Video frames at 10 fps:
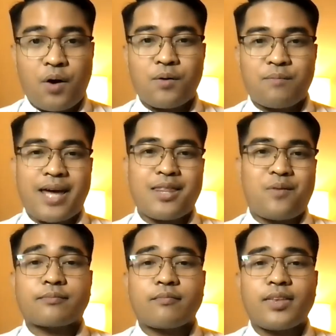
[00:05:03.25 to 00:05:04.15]
Oh, by the
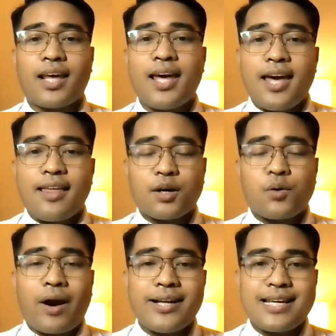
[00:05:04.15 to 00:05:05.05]
way, The
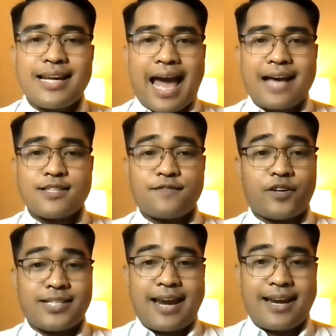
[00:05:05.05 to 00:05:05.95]
quarantine lasts
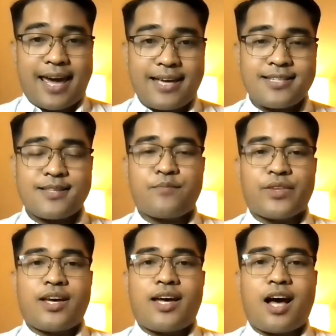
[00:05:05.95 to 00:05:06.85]
for 10 days.
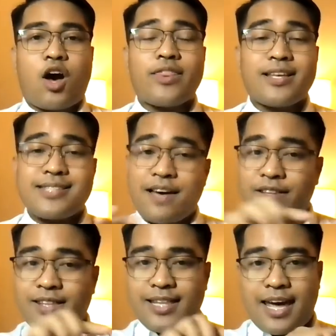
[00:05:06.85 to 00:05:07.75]
On the
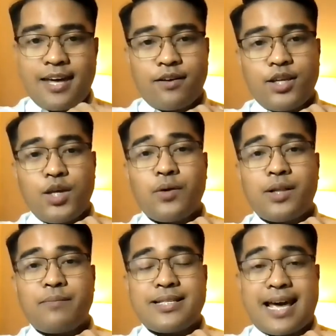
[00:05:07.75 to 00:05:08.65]
seventh day, you
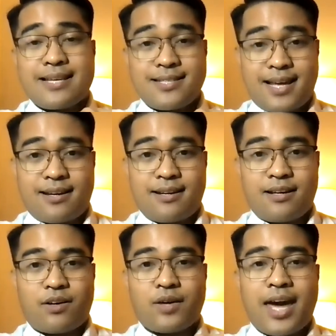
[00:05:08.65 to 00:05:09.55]
will be tested.
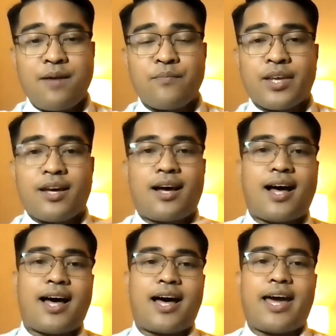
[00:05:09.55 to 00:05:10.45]
Okay.
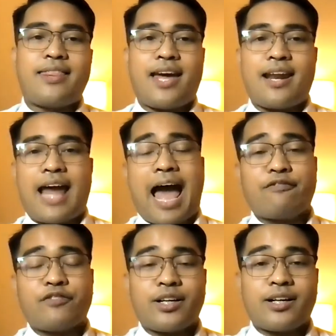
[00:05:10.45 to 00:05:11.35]
And then
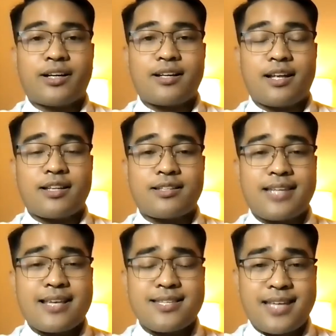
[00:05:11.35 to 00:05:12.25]
after
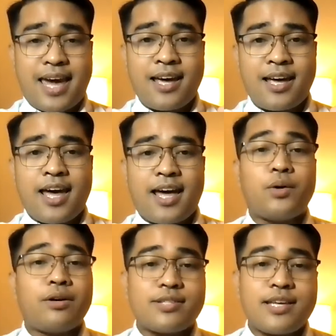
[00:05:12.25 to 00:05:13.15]
testing,
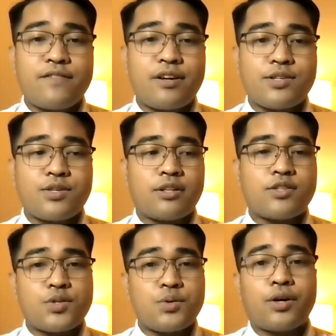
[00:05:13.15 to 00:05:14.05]
you'll receive the
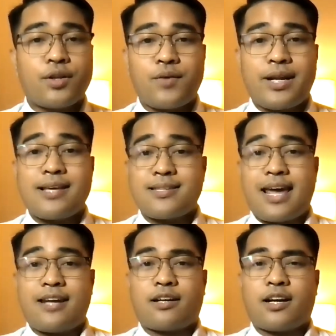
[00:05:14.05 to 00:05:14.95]
results 2 or 3 days
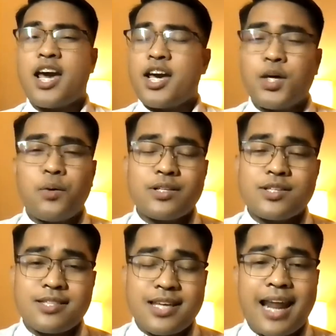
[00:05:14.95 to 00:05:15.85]
later. You will
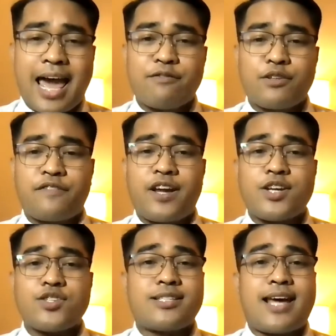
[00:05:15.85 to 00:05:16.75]
still have to
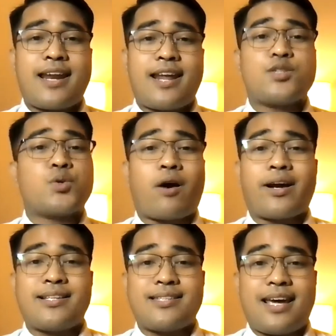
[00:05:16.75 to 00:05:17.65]
finish the 10 days
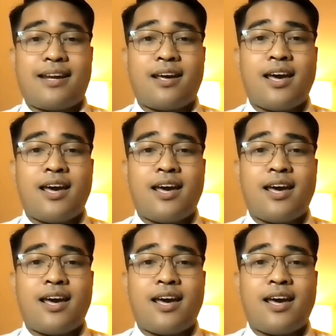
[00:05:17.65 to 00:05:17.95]
quarantine.